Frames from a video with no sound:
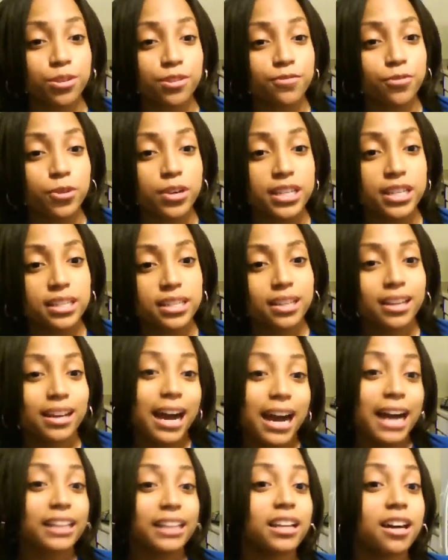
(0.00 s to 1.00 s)
her voice.
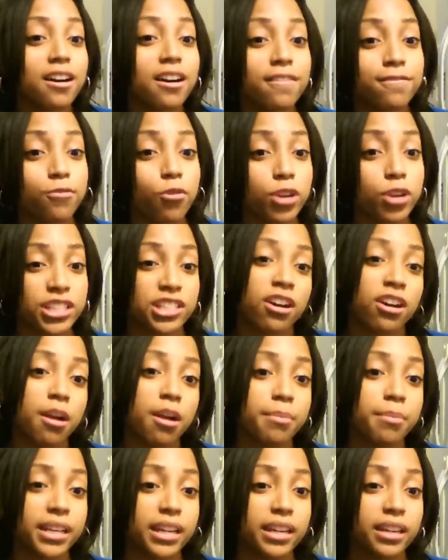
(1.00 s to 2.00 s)
I love voice
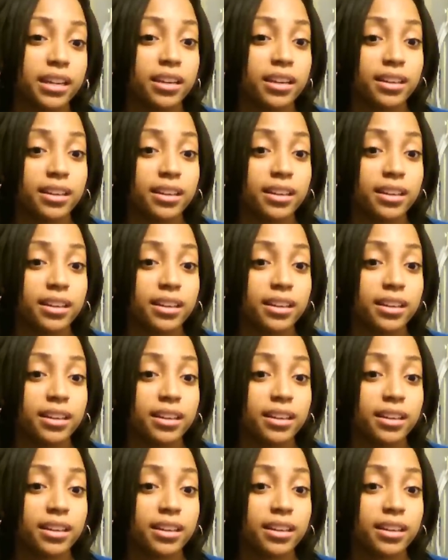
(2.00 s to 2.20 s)
harmony.